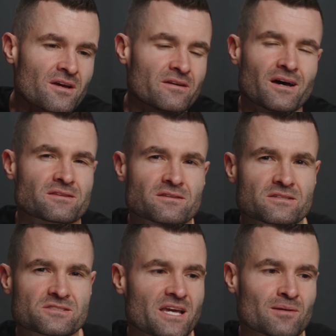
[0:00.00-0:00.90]
Not that
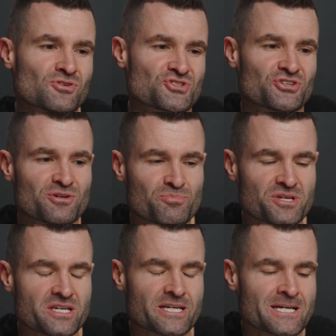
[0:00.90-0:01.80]
this camera is gonna
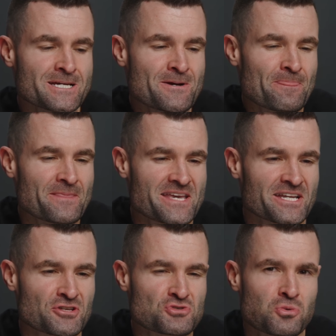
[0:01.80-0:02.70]
be
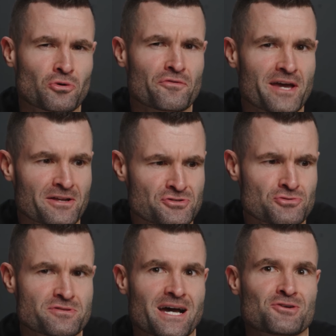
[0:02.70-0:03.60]
getting toward that
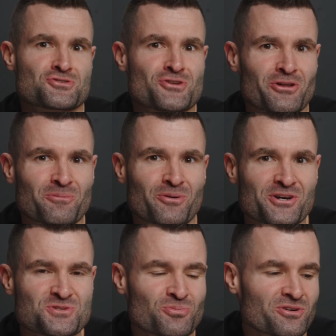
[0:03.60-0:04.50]
$2,000
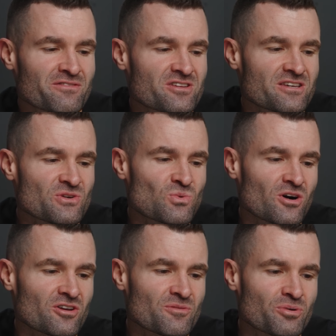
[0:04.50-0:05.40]
price point of the E1,